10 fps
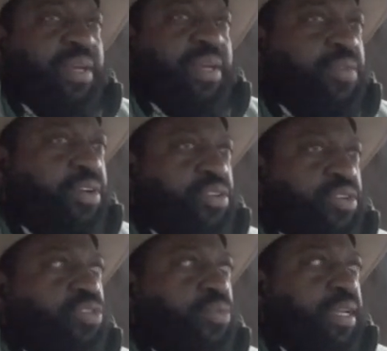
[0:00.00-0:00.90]
They're real
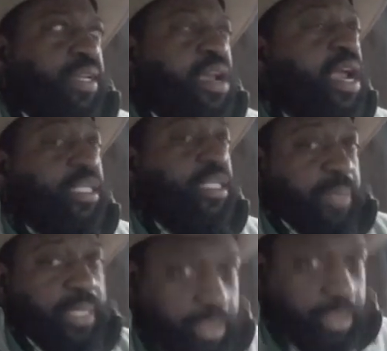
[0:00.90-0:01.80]
cool, but they're
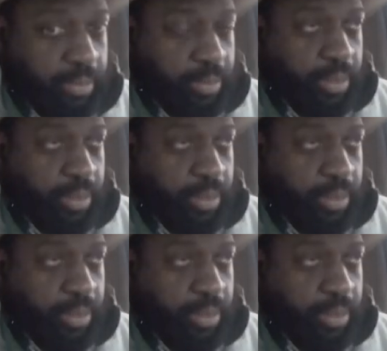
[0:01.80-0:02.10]
expensive.